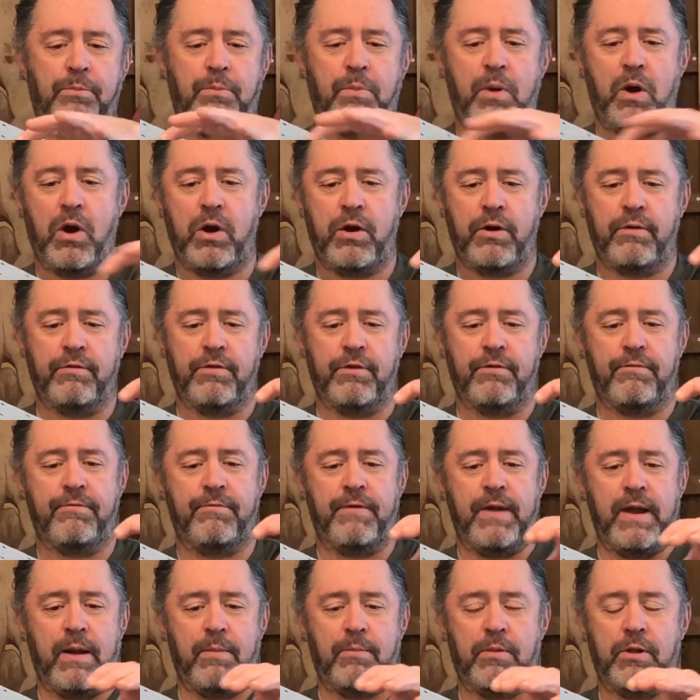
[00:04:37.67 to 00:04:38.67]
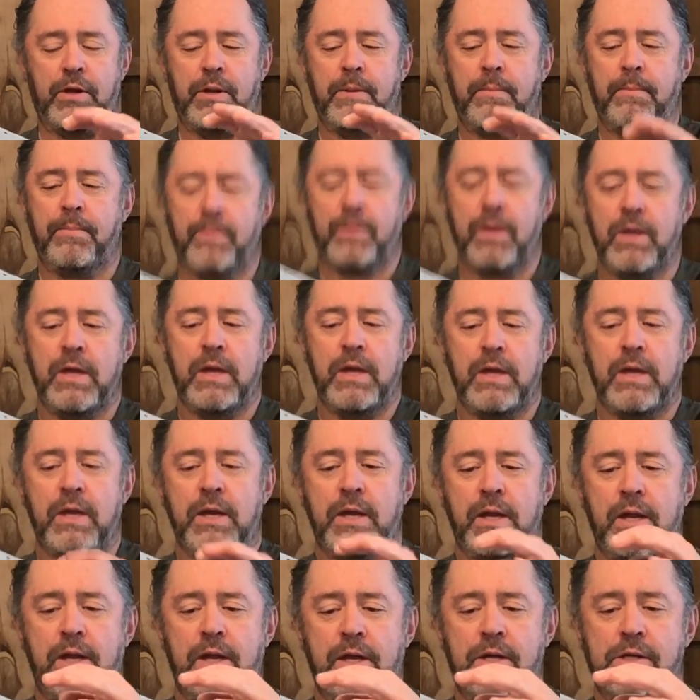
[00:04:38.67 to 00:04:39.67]
part of the family,
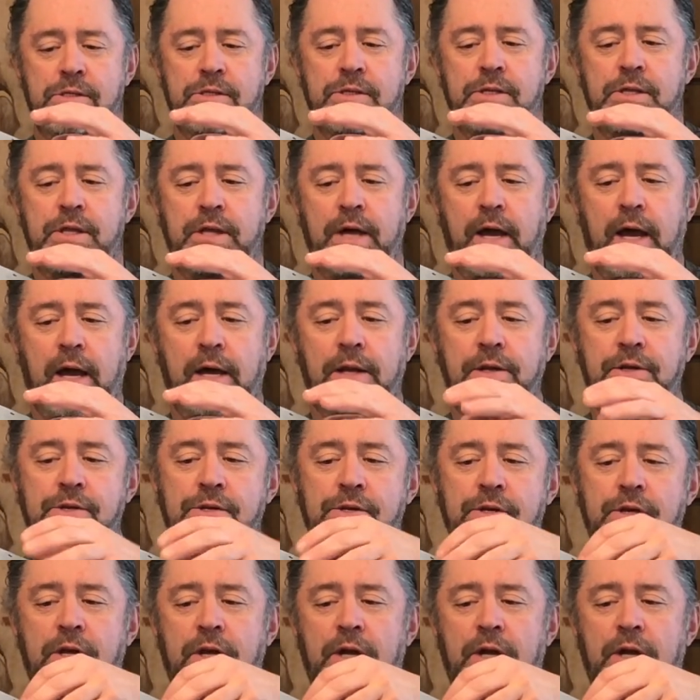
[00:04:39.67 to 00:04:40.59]
is that